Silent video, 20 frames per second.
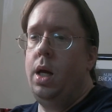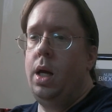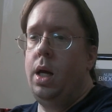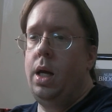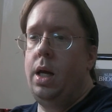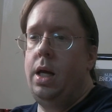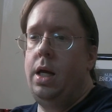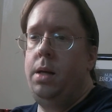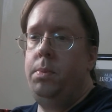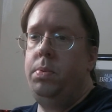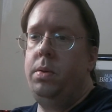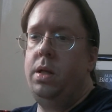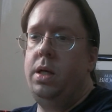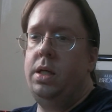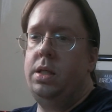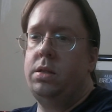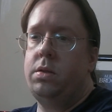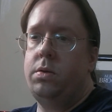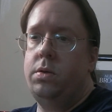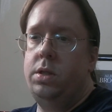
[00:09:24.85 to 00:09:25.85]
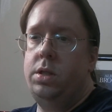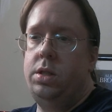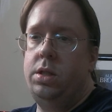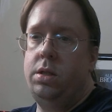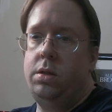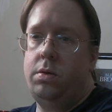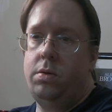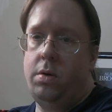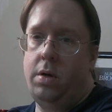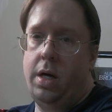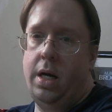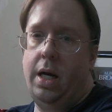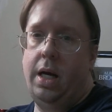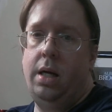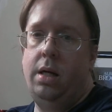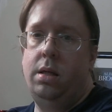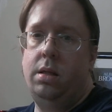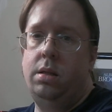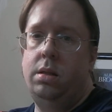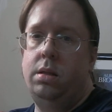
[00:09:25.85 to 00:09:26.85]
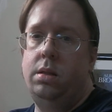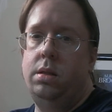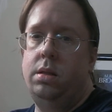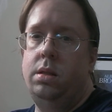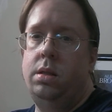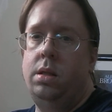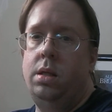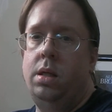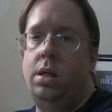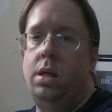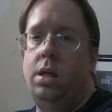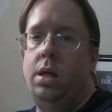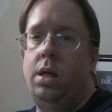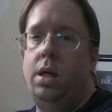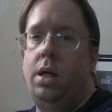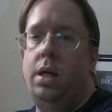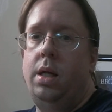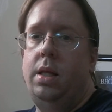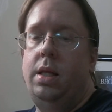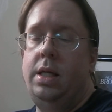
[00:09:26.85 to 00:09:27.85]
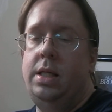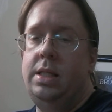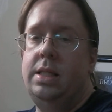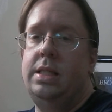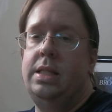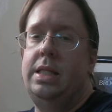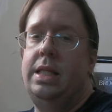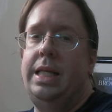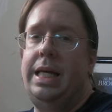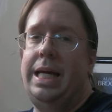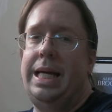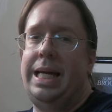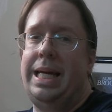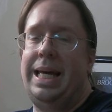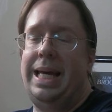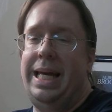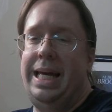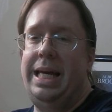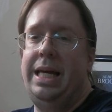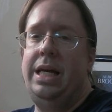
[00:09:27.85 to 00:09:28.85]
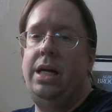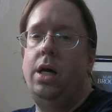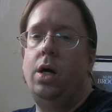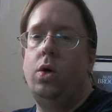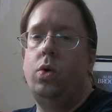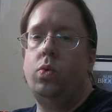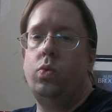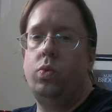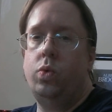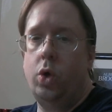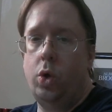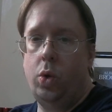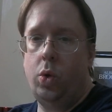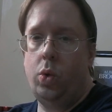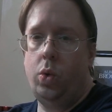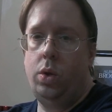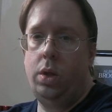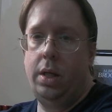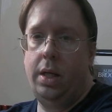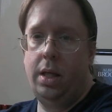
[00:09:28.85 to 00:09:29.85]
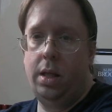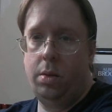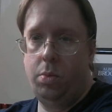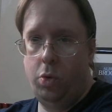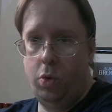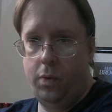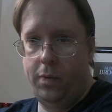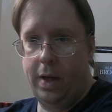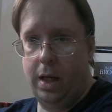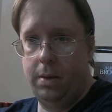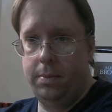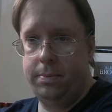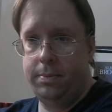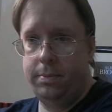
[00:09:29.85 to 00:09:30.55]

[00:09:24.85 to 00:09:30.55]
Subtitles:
He plays Christian Grey. This is the key role in the movie.